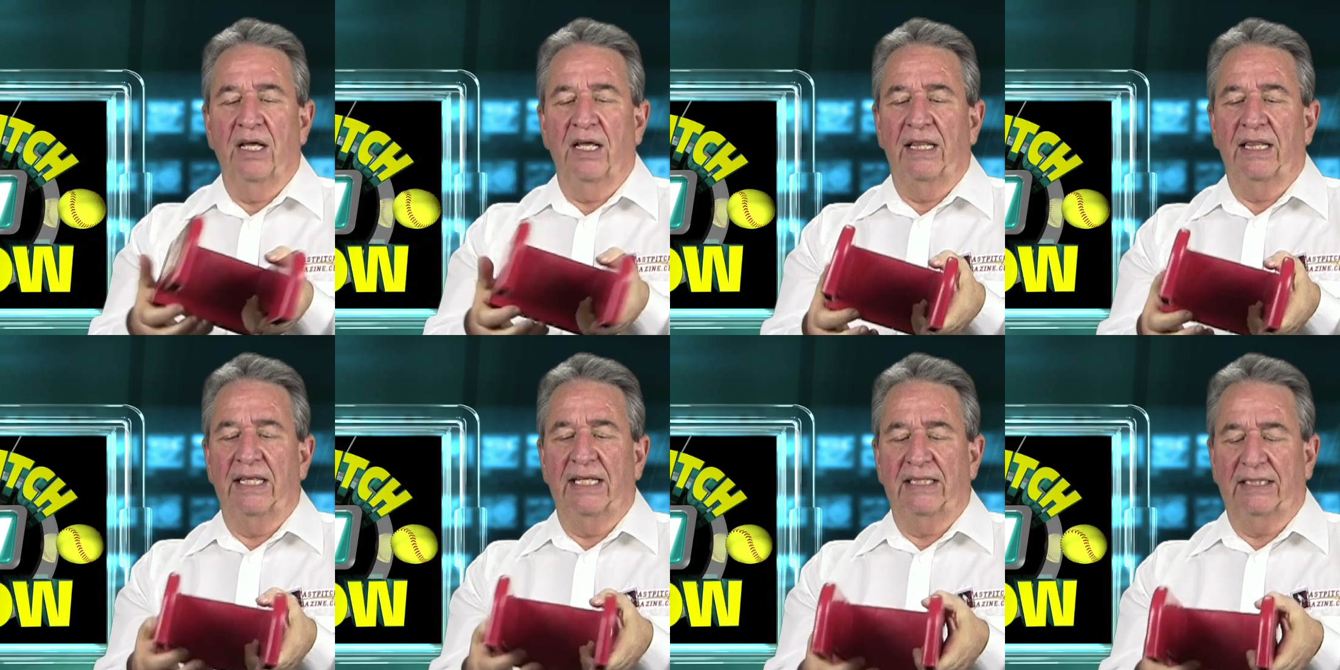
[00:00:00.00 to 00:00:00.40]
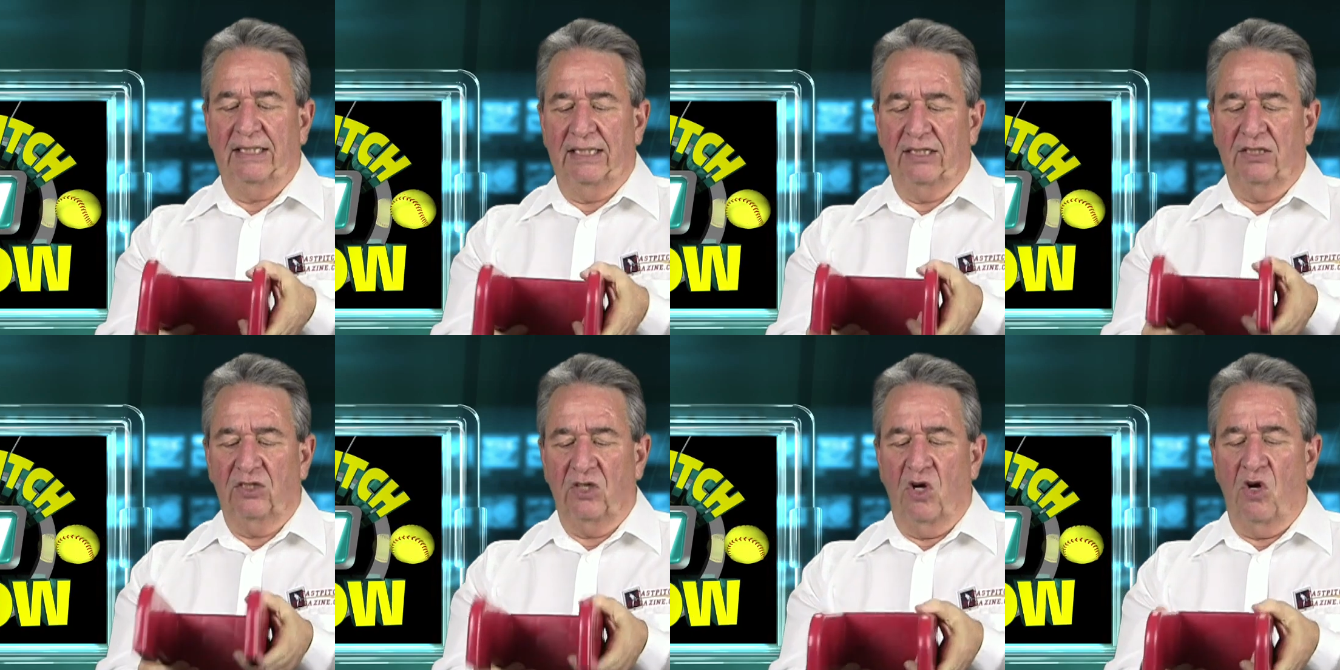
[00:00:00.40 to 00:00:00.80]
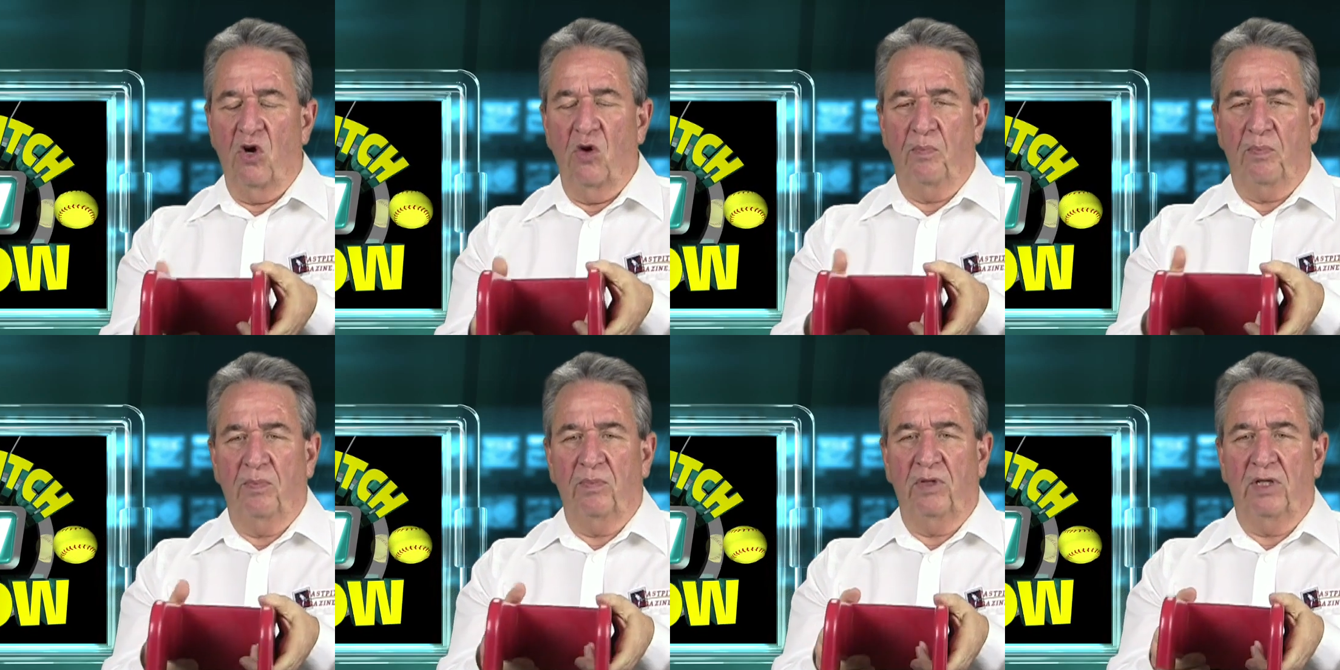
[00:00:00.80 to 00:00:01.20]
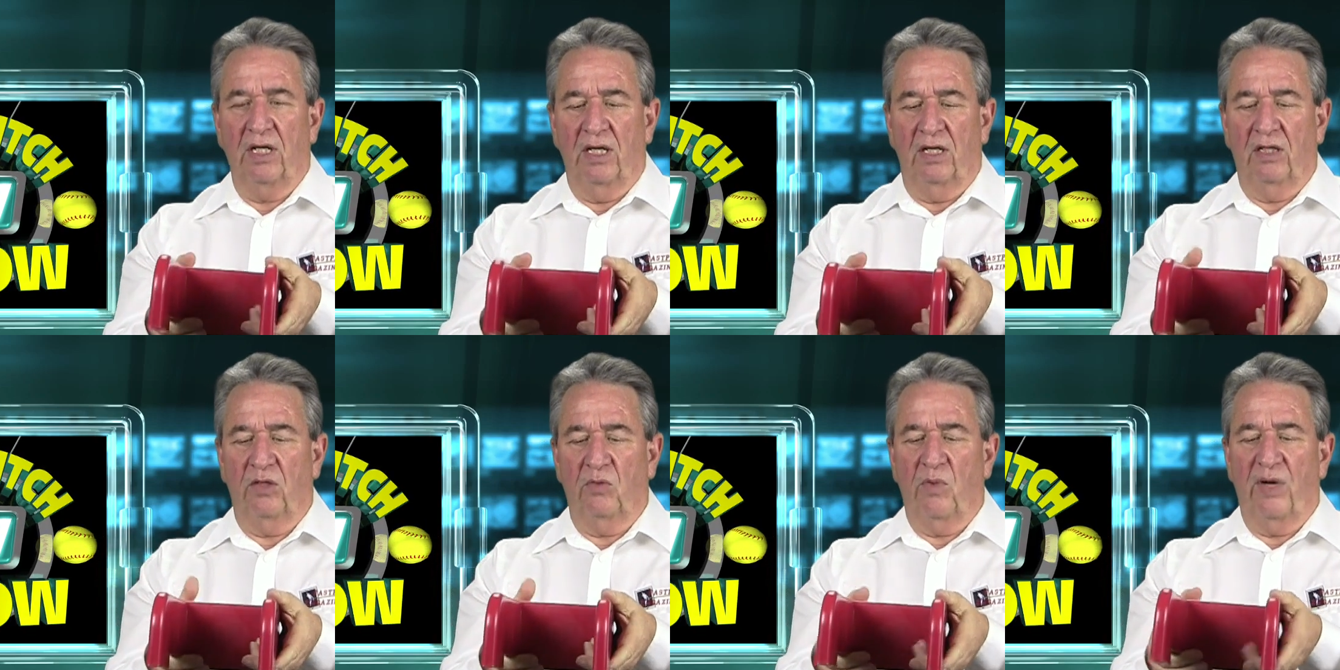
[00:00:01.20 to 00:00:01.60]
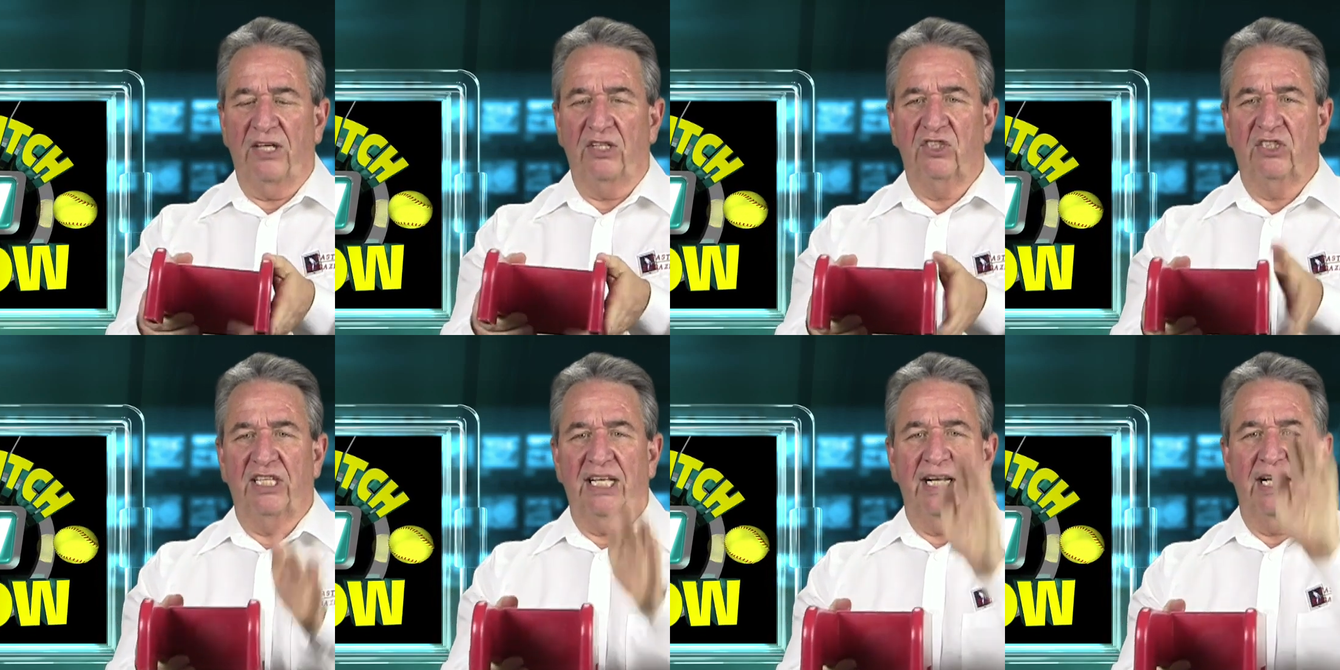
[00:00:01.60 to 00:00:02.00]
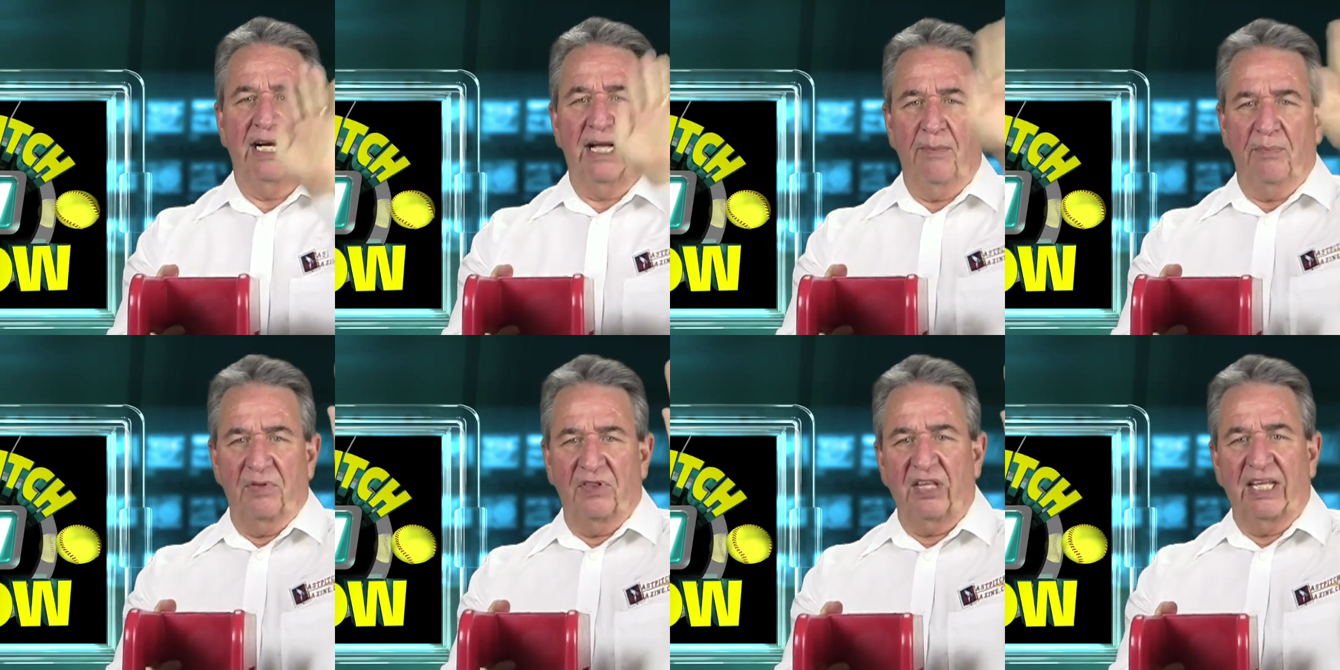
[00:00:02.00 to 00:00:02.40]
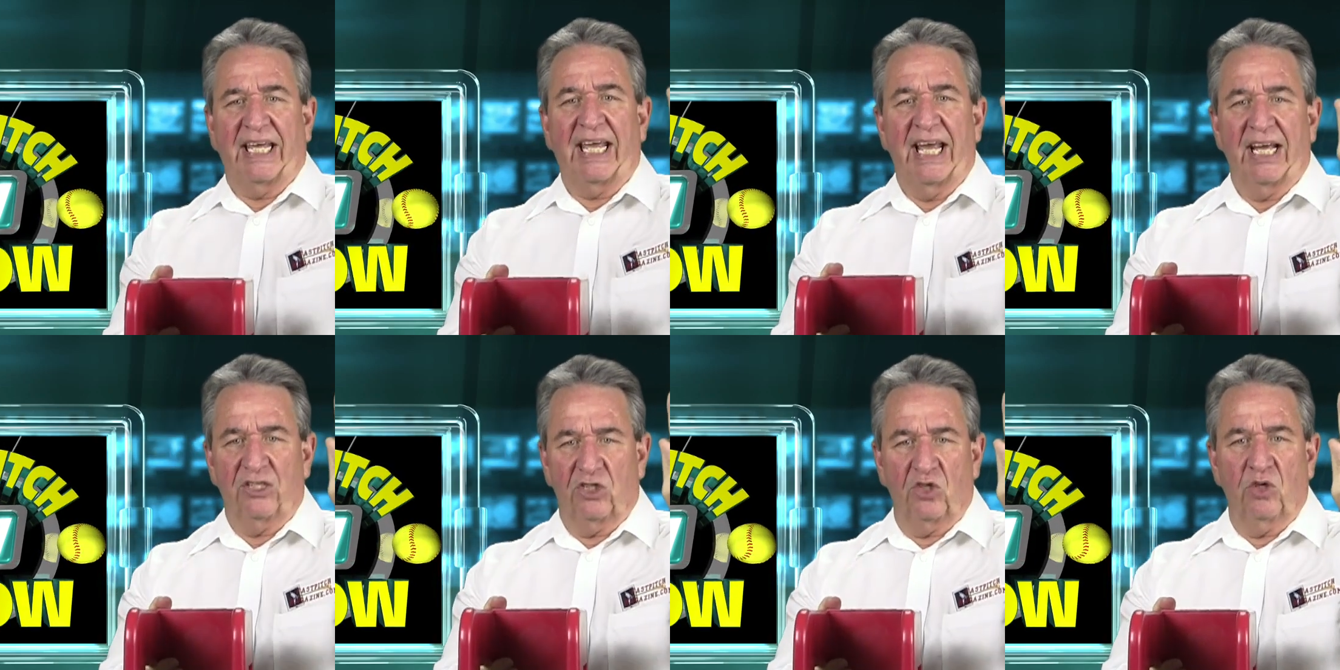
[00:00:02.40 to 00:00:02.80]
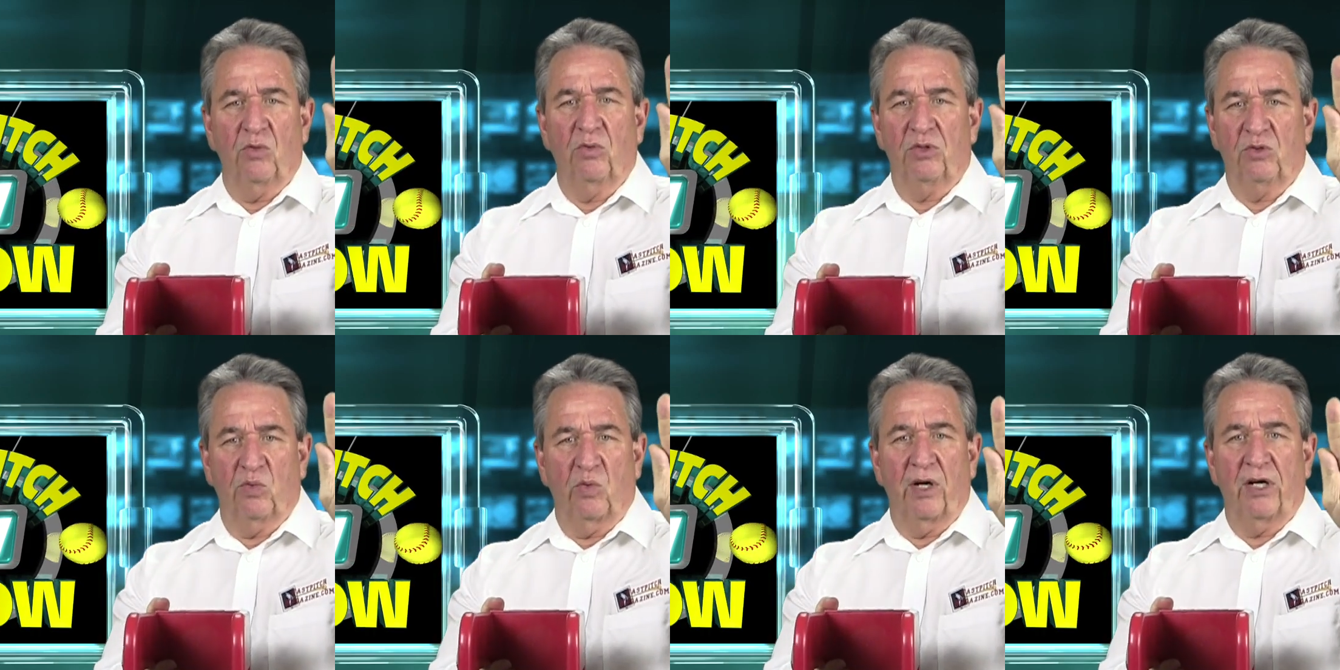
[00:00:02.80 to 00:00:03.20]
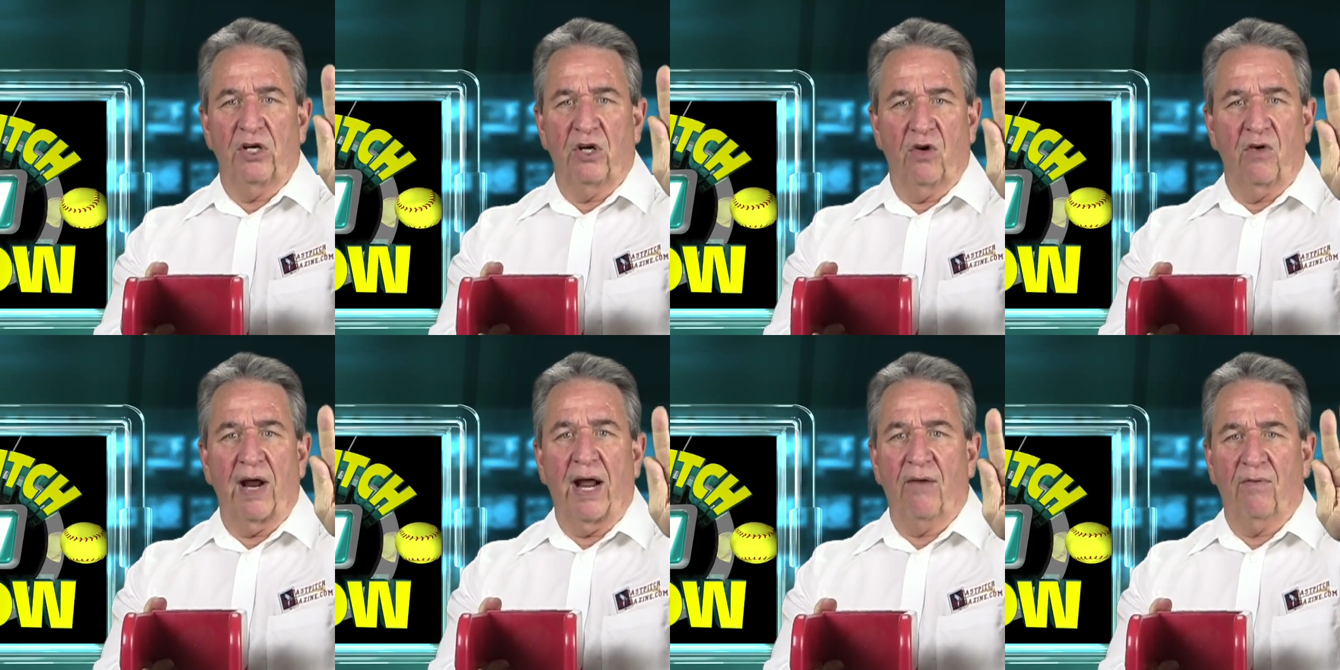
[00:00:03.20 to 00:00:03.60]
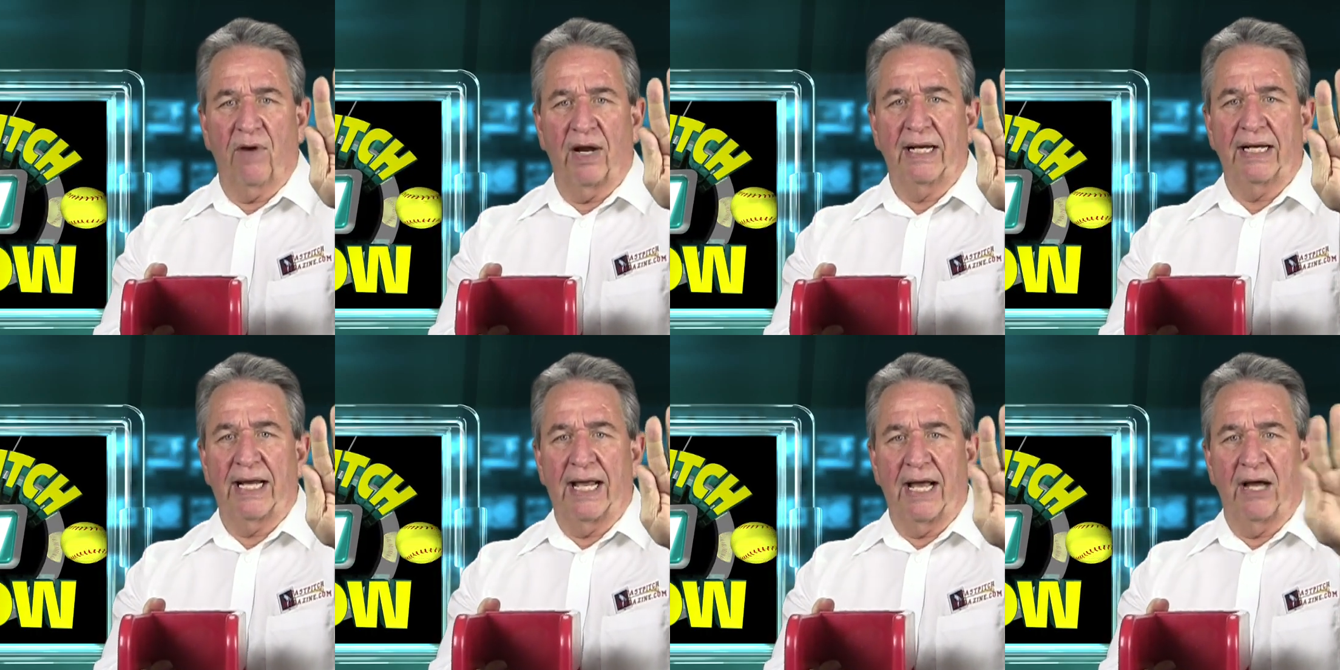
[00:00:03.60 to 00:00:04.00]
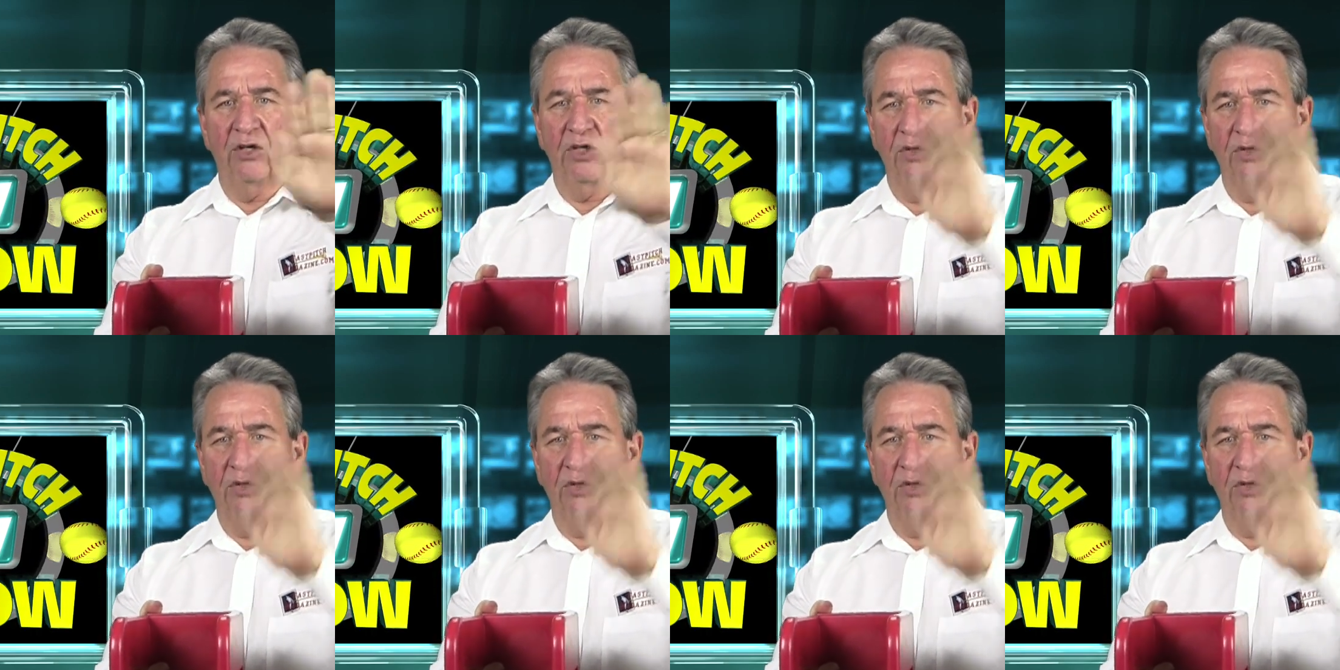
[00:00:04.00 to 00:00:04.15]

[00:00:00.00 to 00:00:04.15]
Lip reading: And this is the way you'd set it up if the catcher was where you're at right now.